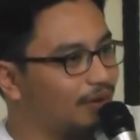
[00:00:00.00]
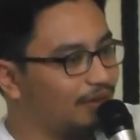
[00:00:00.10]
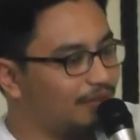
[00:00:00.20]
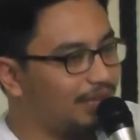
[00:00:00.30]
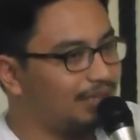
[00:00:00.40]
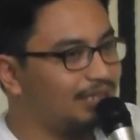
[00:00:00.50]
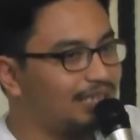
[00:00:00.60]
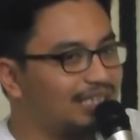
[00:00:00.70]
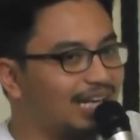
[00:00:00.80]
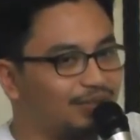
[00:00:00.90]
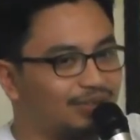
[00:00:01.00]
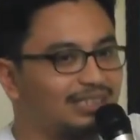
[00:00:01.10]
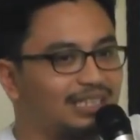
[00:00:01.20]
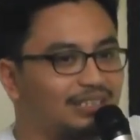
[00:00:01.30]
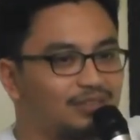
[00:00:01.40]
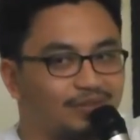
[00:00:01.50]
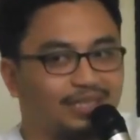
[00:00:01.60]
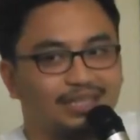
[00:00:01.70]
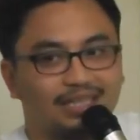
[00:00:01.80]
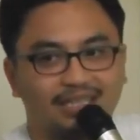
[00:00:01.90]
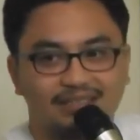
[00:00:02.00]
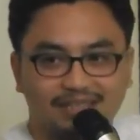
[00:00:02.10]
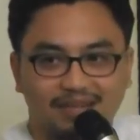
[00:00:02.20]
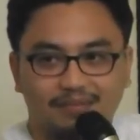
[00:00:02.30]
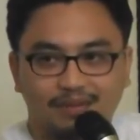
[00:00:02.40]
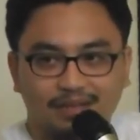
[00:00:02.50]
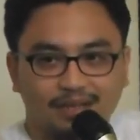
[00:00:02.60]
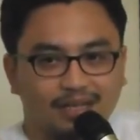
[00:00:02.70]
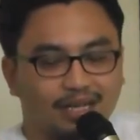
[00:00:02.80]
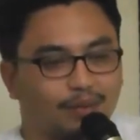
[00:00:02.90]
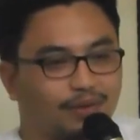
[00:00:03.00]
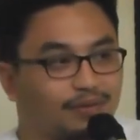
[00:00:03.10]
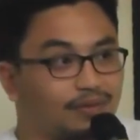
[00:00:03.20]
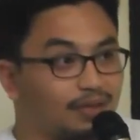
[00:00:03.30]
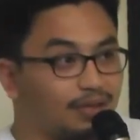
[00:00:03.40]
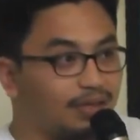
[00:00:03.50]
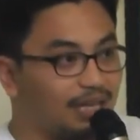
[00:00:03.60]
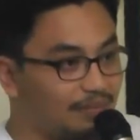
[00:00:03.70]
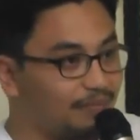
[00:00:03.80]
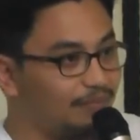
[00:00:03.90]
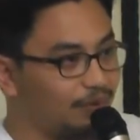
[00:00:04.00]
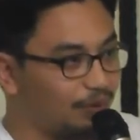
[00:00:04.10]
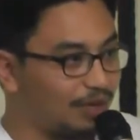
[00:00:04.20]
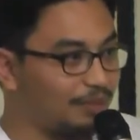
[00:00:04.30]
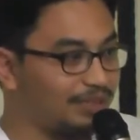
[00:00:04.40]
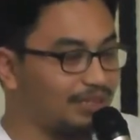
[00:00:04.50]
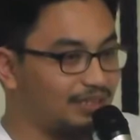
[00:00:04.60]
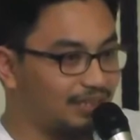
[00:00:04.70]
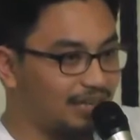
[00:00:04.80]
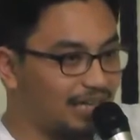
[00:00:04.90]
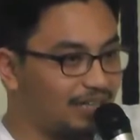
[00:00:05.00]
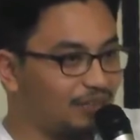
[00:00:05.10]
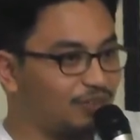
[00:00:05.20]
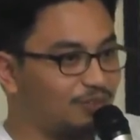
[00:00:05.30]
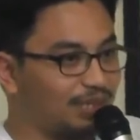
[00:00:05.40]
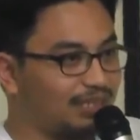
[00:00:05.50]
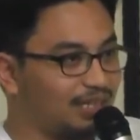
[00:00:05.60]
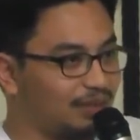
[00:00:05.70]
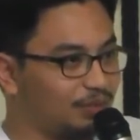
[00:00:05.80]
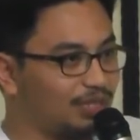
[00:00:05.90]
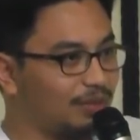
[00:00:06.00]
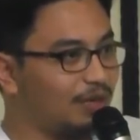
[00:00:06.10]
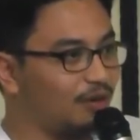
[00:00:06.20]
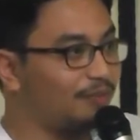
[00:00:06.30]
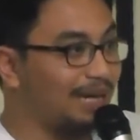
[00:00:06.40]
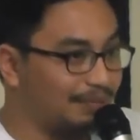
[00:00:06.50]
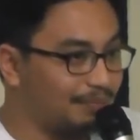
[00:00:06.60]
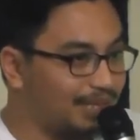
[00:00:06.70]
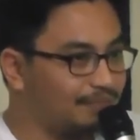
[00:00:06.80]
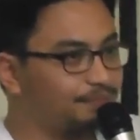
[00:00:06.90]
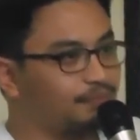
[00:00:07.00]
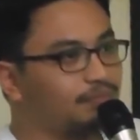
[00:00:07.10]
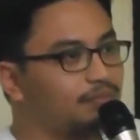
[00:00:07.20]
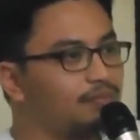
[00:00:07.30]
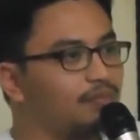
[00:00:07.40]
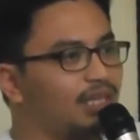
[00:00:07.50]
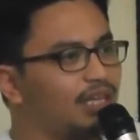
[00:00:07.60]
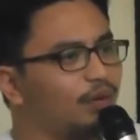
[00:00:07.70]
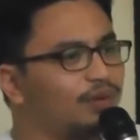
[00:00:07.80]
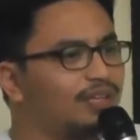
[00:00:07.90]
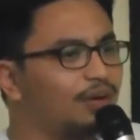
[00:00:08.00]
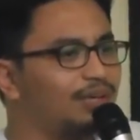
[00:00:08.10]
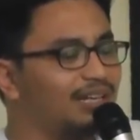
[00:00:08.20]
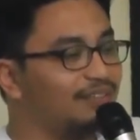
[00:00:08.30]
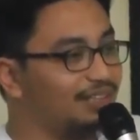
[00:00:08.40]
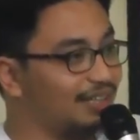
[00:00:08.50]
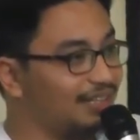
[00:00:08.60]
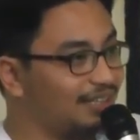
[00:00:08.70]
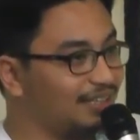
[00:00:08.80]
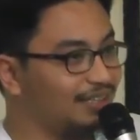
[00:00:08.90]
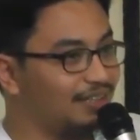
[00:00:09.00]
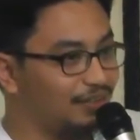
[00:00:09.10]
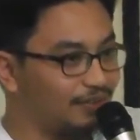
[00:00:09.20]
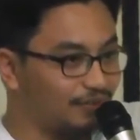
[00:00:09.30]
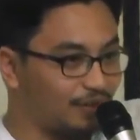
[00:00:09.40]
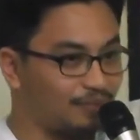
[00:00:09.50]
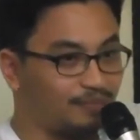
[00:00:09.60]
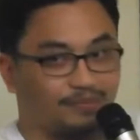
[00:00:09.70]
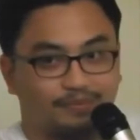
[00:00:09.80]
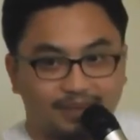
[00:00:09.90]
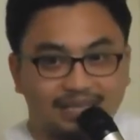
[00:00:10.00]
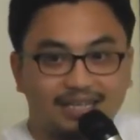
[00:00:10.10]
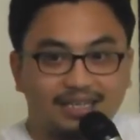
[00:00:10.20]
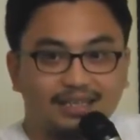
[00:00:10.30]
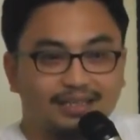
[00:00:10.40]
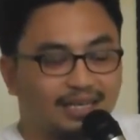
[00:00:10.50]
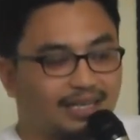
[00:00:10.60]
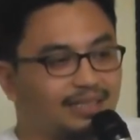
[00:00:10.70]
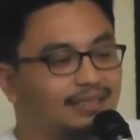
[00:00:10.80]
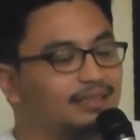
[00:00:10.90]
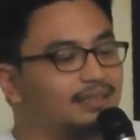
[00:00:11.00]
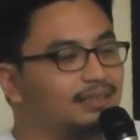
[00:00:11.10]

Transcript: or the major intellectual centers of learning in his time. There was him, who represented the island of Sumatra, Abdul Samad of Palembang. There was Daud Al-Fatani from Patani, Thailand.